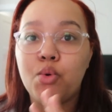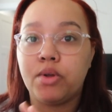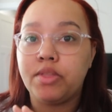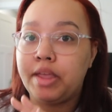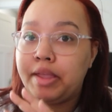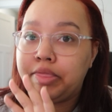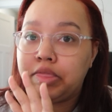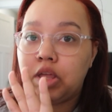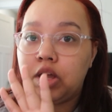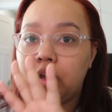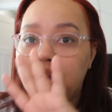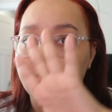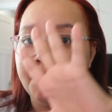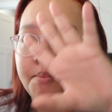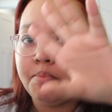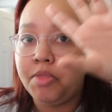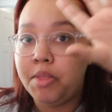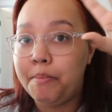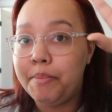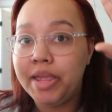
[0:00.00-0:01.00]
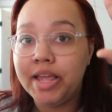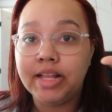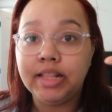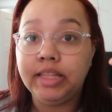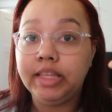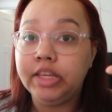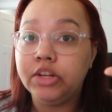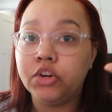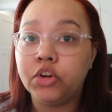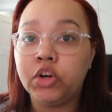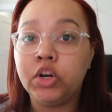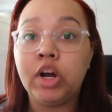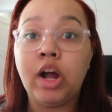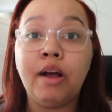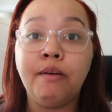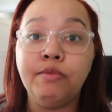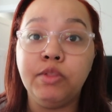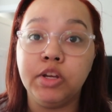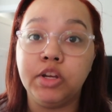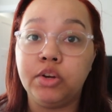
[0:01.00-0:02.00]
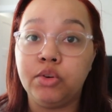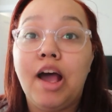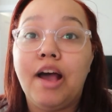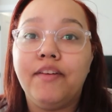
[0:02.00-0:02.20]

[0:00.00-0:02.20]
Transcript: or like the the big leader of the